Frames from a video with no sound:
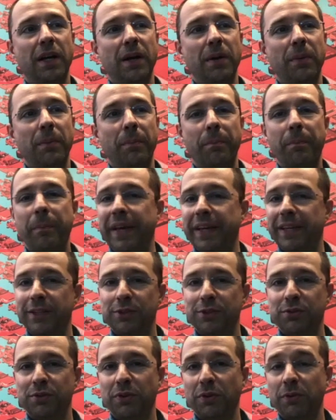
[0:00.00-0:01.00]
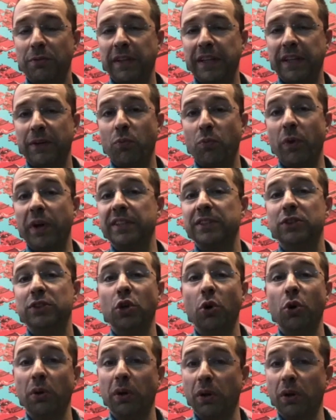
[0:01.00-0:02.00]
making sure of like what is
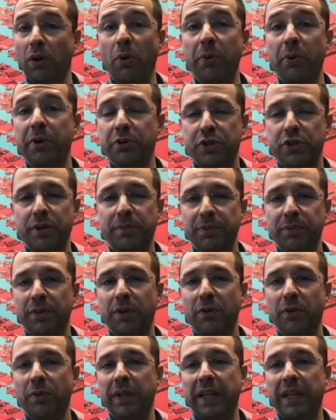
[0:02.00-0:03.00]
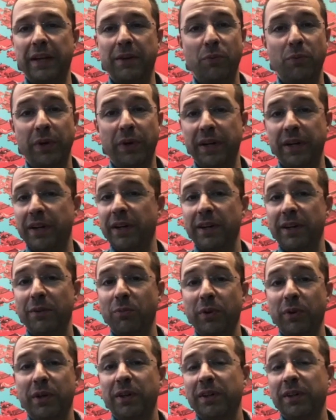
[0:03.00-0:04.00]
total ownership, you know, and like
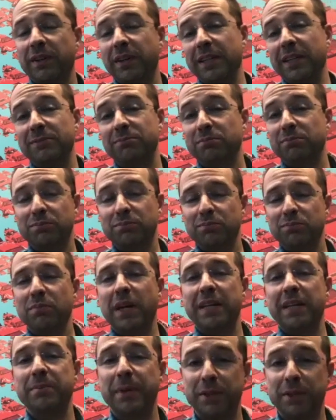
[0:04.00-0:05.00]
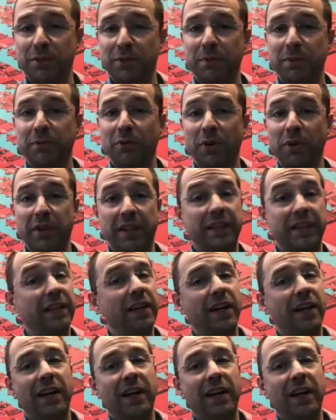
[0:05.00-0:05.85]
where I mentioned before that